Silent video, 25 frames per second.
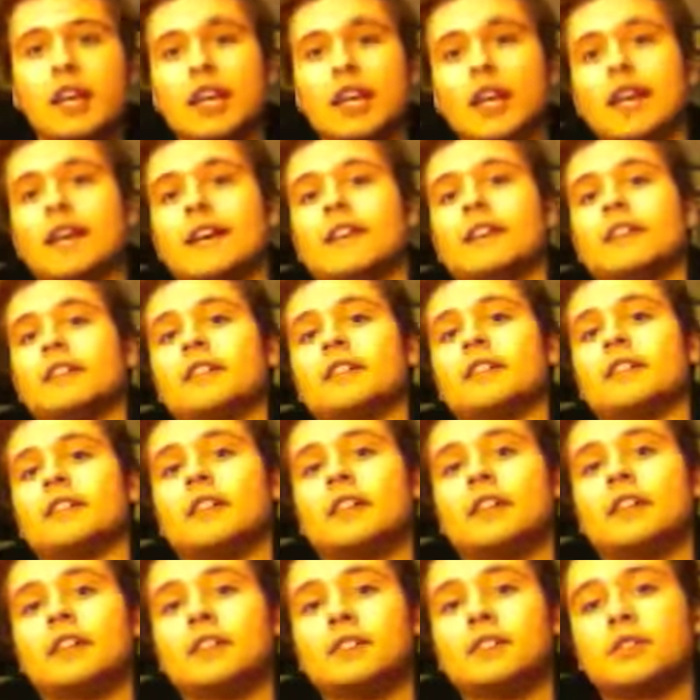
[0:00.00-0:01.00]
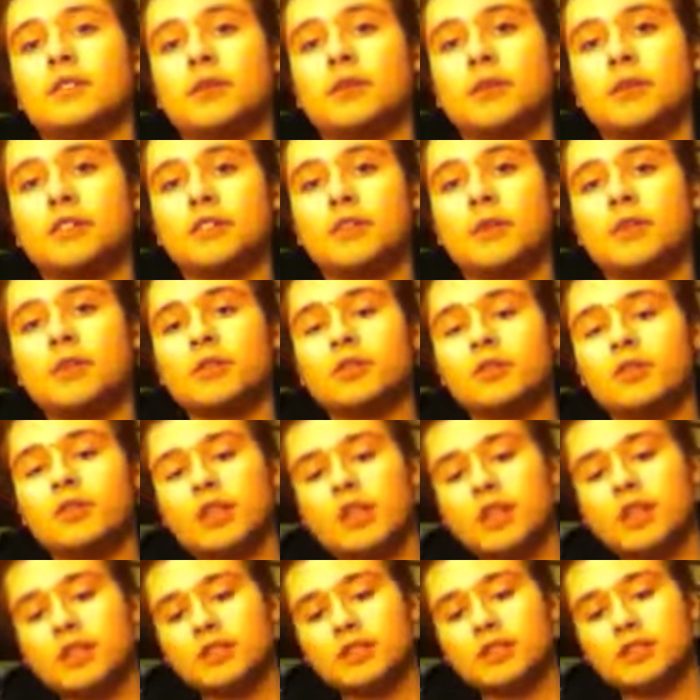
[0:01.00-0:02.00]
And as always, I want you
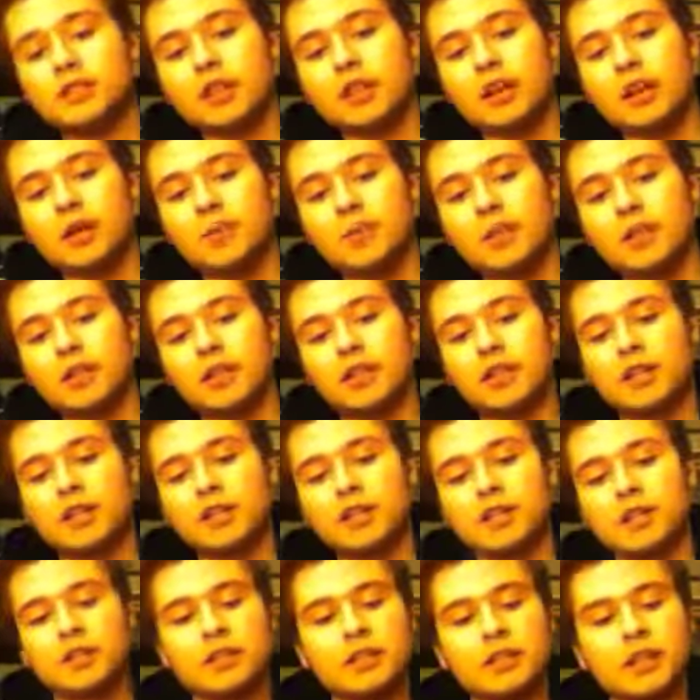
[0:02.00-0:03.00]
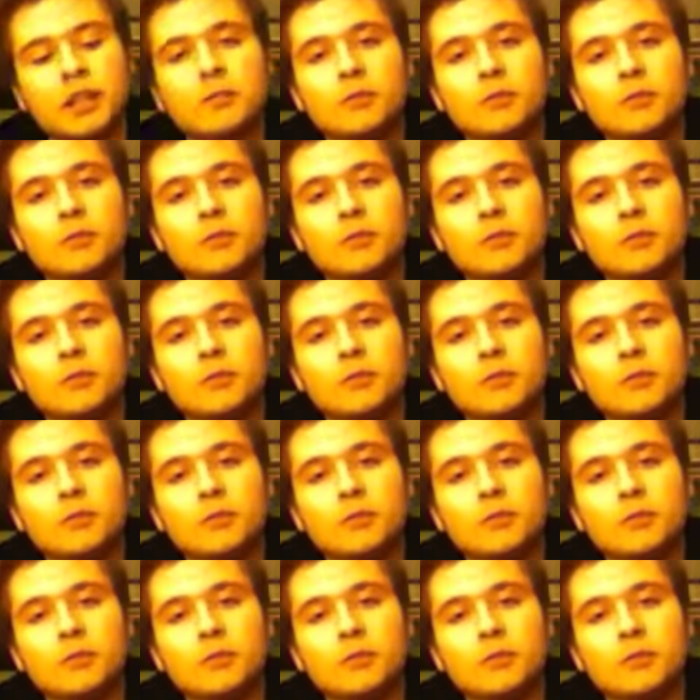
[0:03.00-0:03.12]
guys to comment and